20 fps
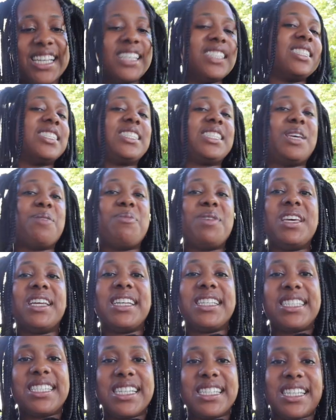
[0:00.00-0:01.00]
to see me
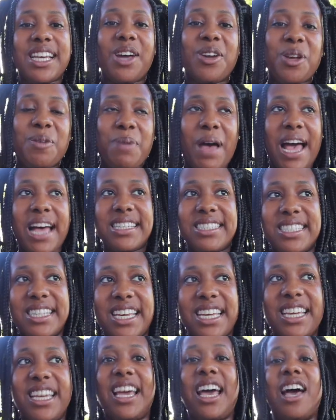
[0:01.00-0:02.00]
in a sit-down
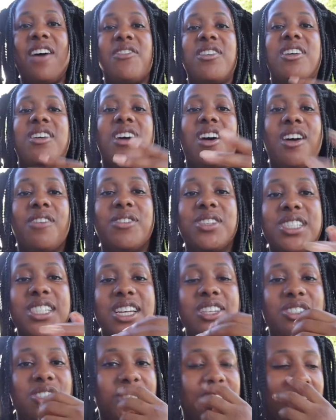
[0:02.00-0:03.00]
capacity having a
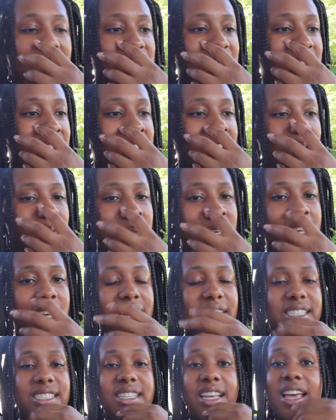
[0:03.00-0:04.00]
conversation type video
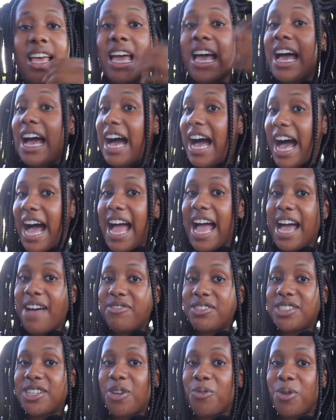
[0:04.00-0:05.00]
because I
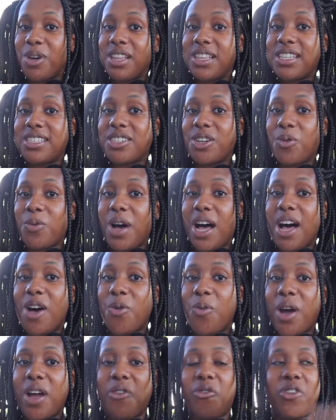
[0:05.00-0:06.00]
haven't done one of these in a
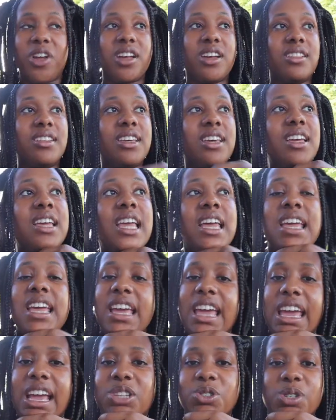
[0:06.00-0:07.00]
while, quite frankly.
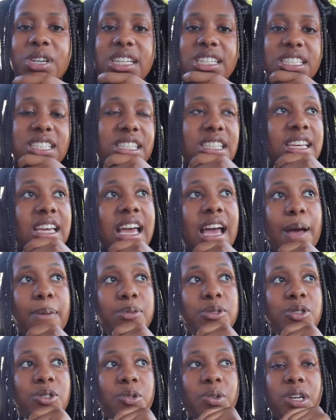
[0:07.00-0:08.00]
Angel has
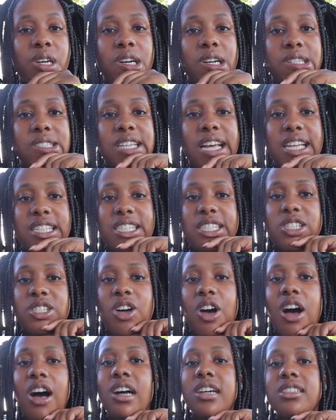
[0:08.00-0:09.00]
kept doing her testy
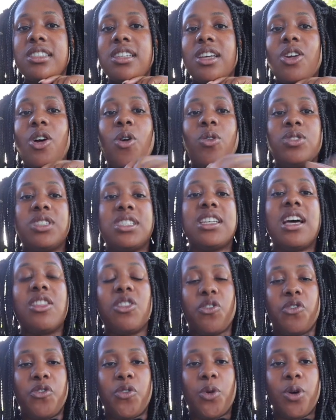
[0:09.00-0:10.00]
talks and holding down
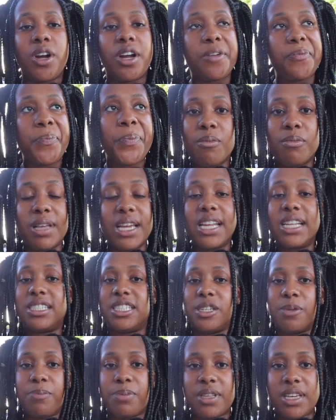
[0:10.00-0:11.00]
the fort. Plain and
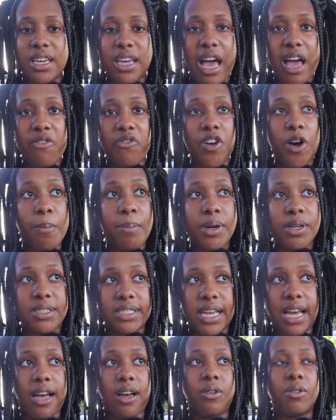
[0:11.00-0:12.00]
simply, I felt
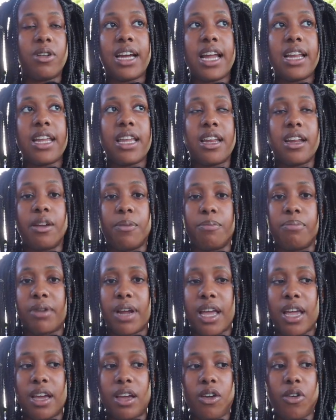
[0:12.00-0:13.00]
burnt out. I needed a
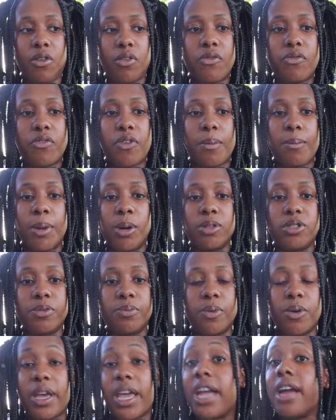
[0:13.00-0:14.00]
break from
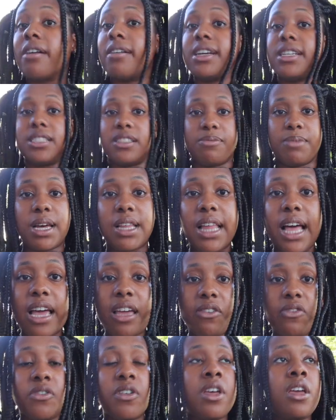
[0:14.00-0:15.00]
multiple areas of my
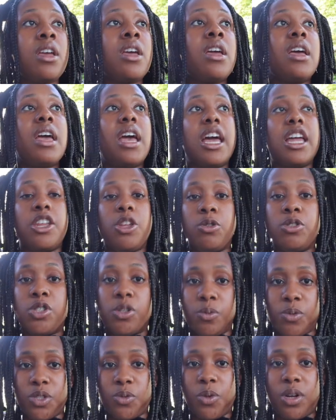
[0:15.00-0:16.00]
life, and
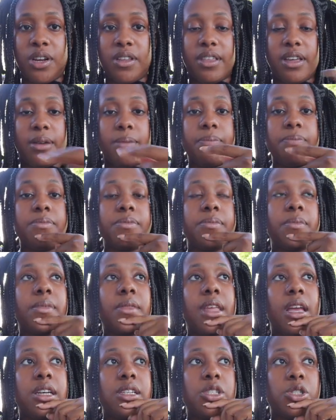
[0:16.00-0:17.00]
YouTube was one of them.
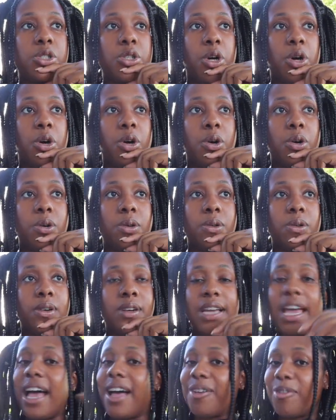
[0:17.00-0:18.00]
So
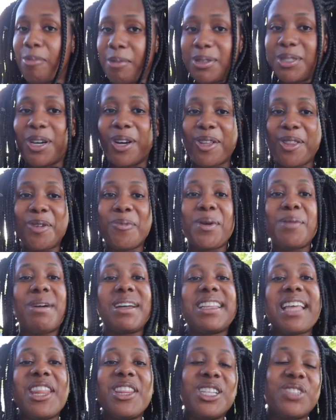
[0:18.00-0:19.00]
yeah, I'll talk a little bit
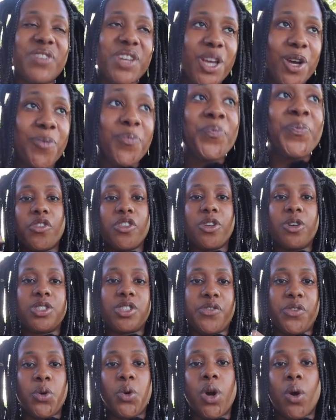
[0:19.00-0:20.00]
about that in this video. For
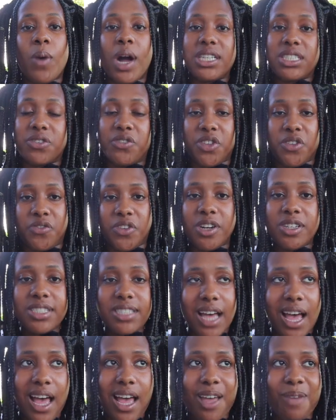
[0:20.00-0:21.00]
those of you who are watching for the first
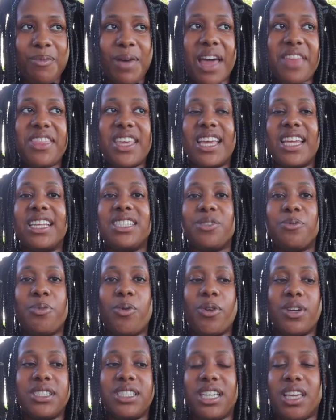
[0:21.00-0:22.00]
time, I think it is
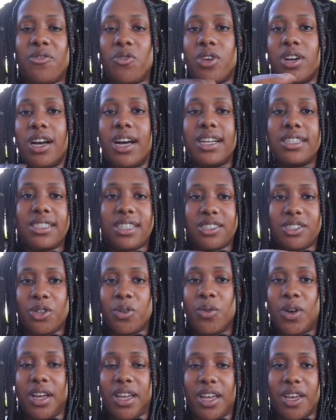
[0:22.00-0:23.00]
important to give you context on
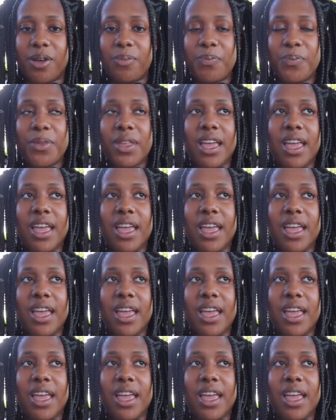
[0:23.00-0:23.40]
who I am.